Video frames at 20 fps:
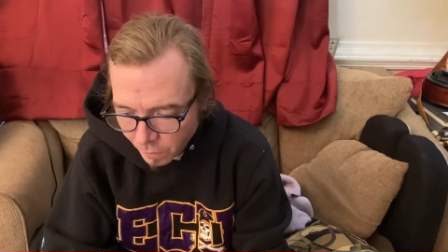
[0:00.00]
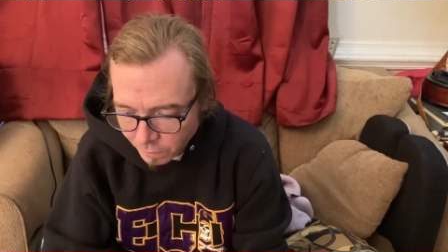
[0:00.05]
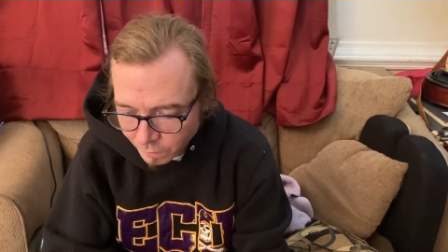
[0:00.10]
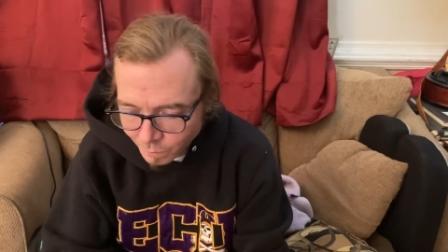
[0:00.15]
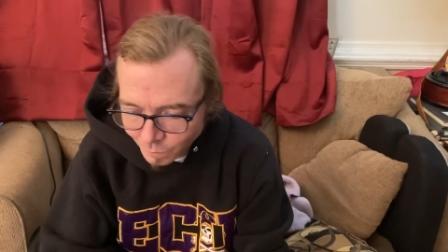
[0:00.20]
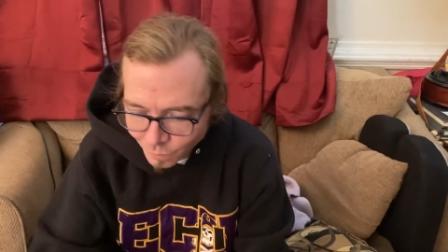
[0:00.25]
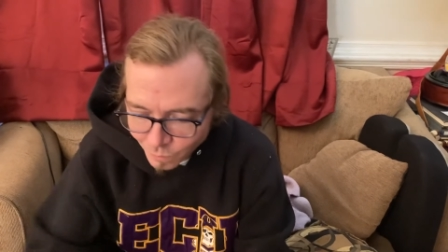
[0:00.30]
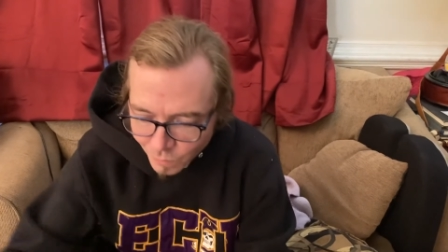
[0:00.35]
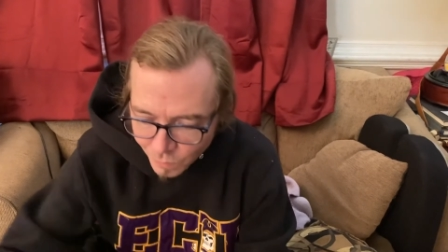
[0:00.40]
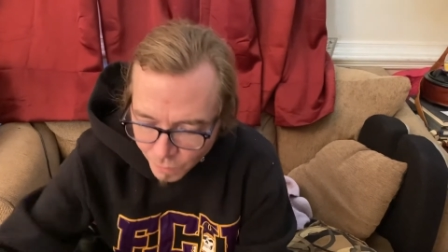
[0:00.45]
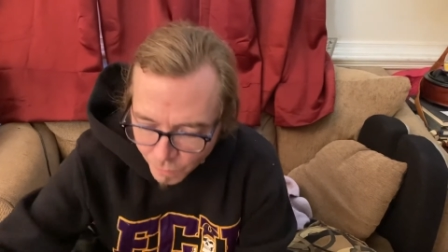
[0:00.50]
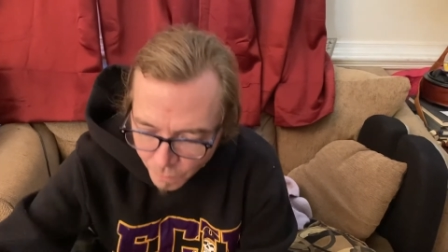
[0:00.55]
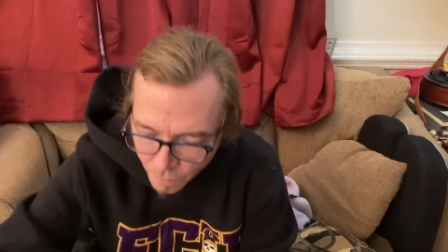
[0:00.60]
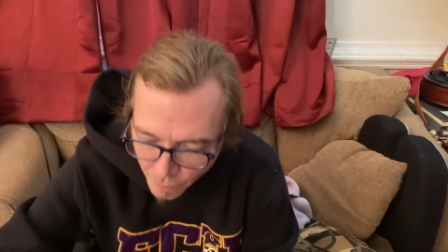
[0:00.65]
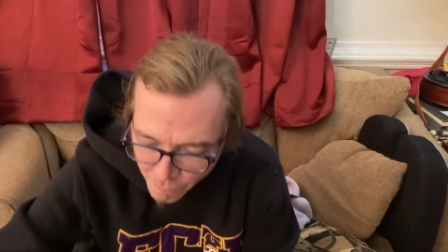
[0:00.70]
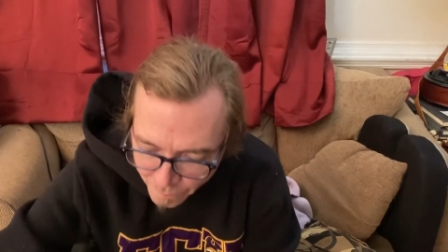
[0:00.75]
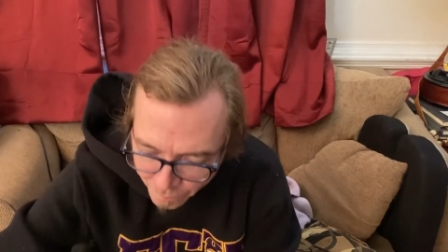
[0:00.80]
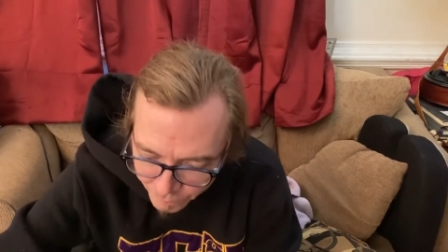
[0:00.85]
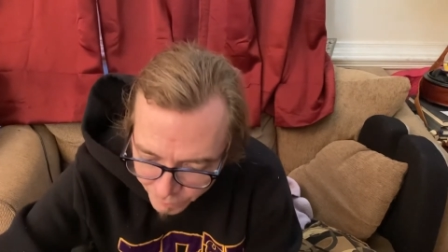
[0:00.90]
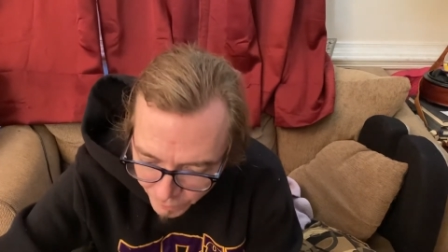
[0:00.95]

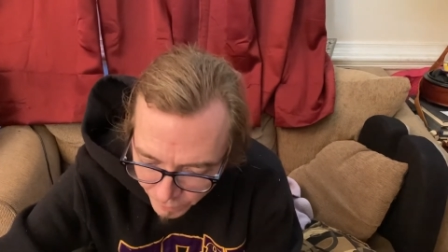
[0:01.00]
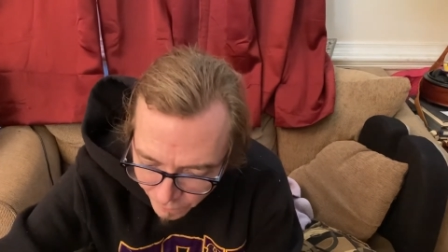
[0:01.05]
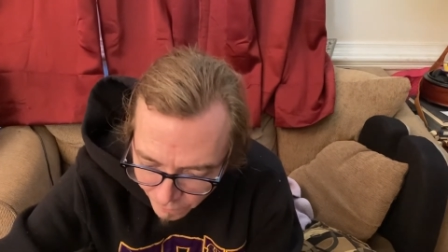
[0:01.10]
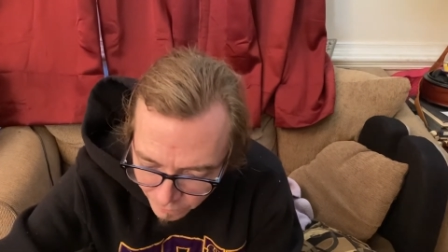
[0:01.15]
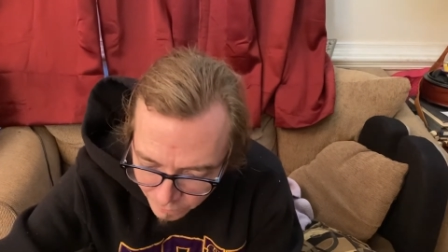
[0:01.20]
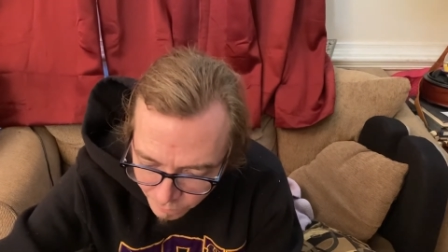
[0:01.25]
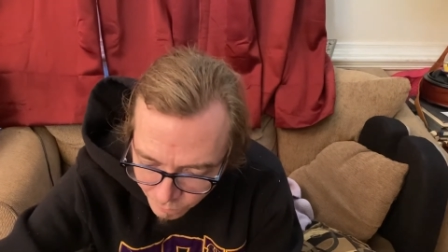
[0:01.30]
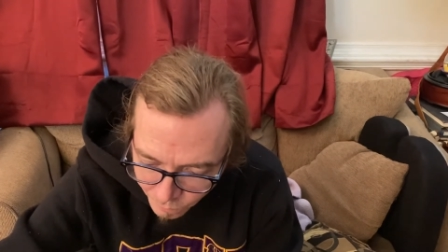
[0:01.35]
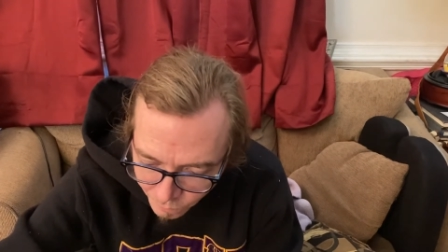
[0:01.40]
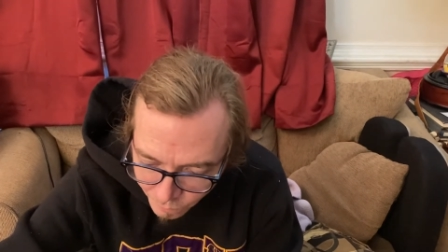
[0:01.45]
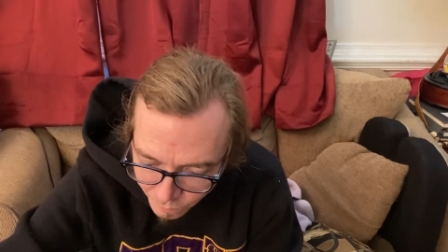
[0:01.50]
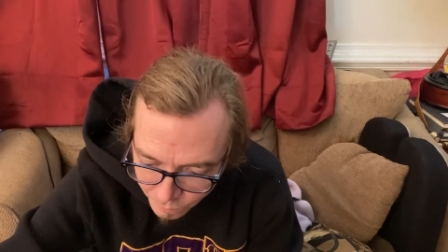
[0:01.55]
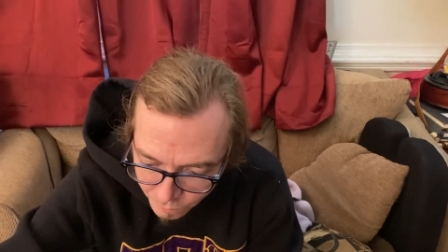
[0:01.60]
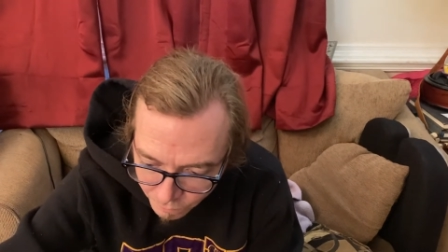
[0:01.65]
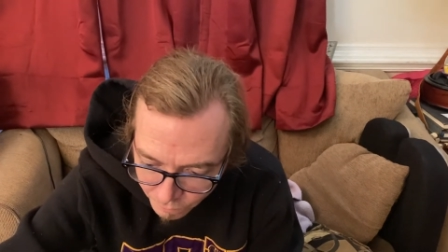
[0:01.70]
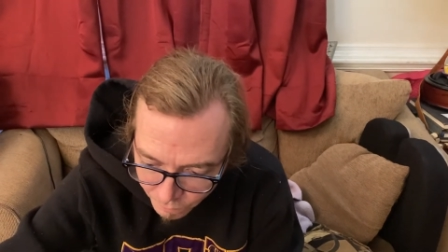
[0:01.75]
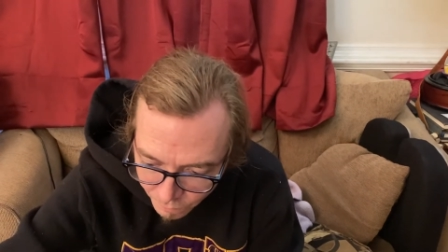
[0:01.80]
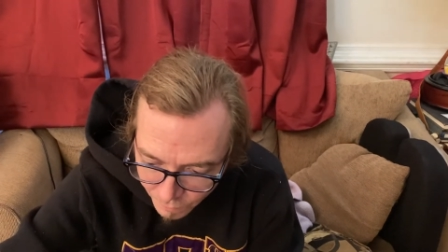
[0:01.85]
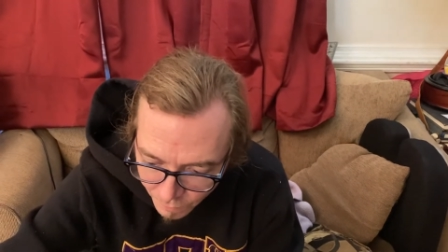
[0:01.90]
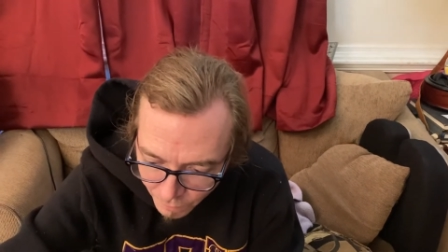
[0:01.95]
325,000
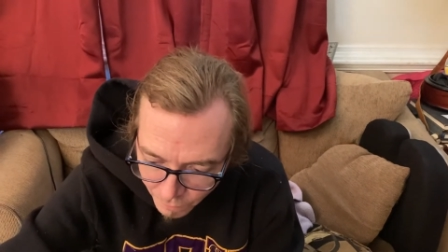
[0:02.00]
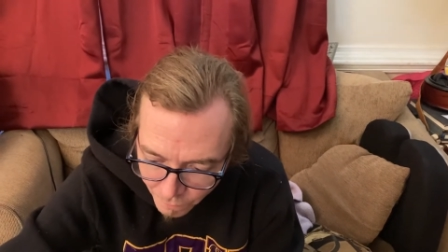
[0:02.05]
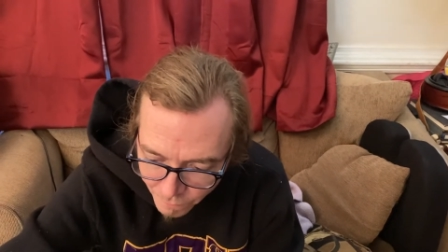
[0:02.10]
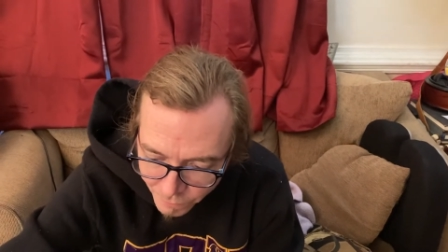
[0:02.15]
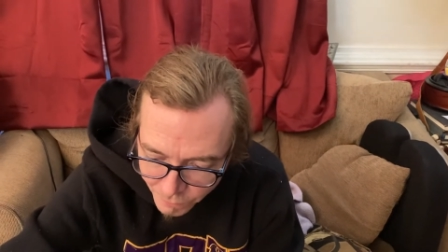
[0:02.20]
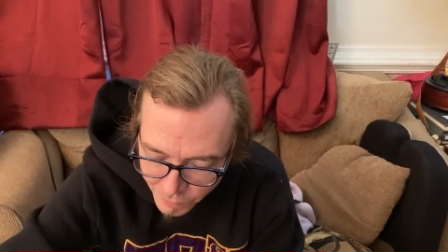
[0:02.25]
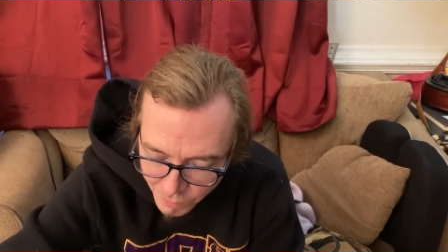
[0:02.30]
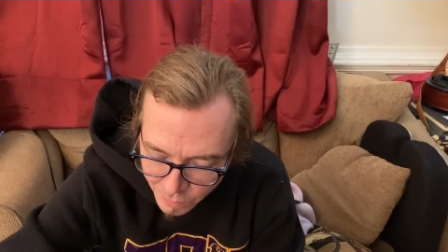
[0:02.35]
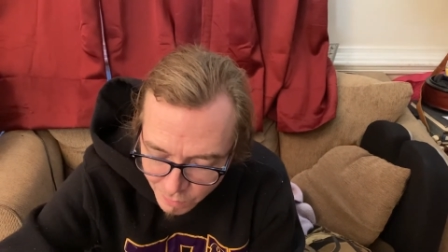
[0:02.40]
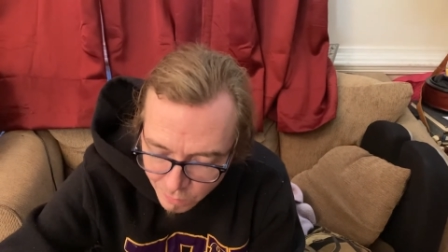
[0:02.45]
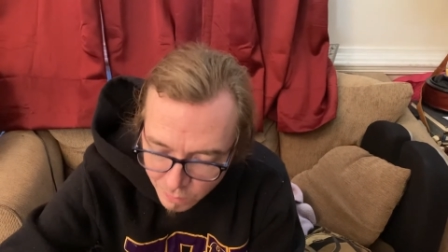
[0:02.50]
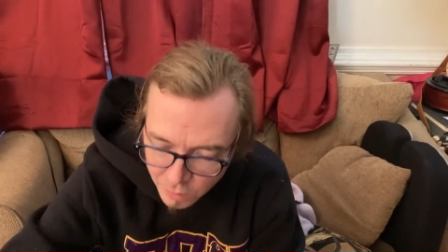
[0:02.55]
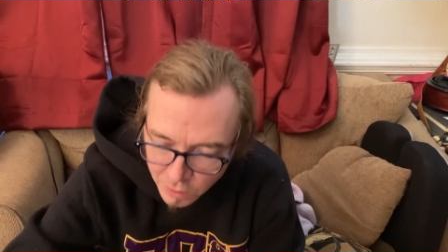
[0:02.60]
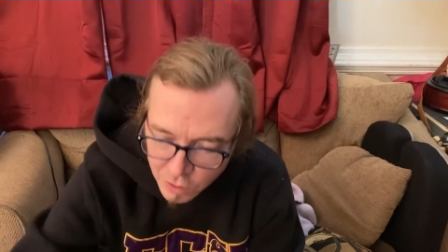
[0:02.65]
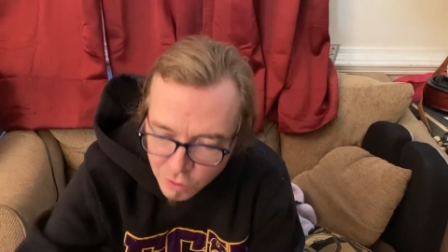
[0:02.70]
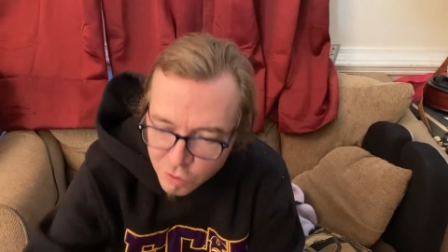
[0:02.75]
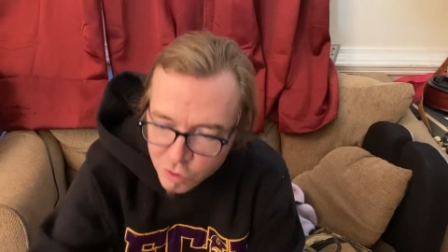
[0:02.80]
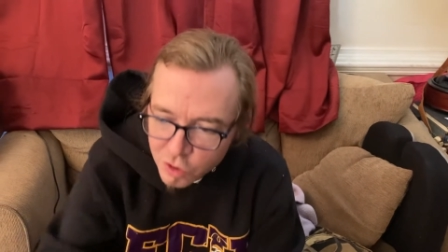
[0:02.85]
Scoville heat units.